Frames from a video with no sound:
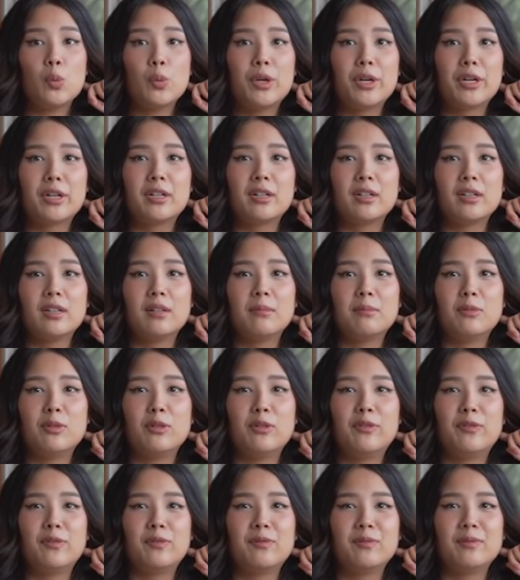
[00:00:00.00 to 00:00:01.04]
We're gonna
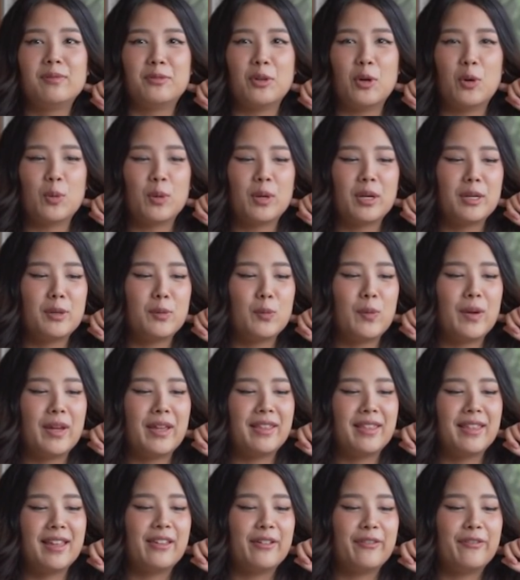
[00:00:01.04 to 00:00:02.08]
move forward
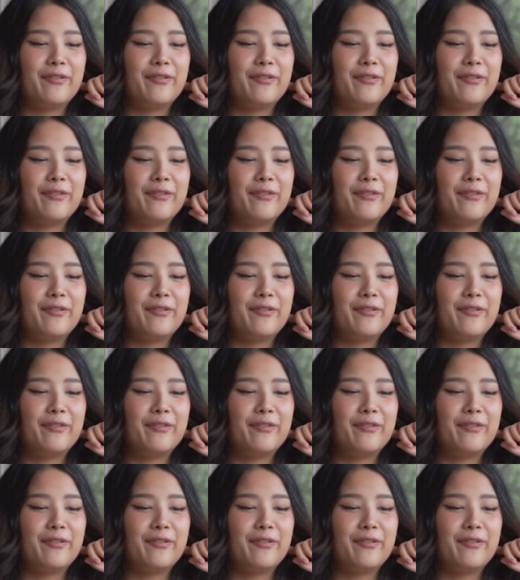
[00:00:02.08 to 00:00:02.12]
with the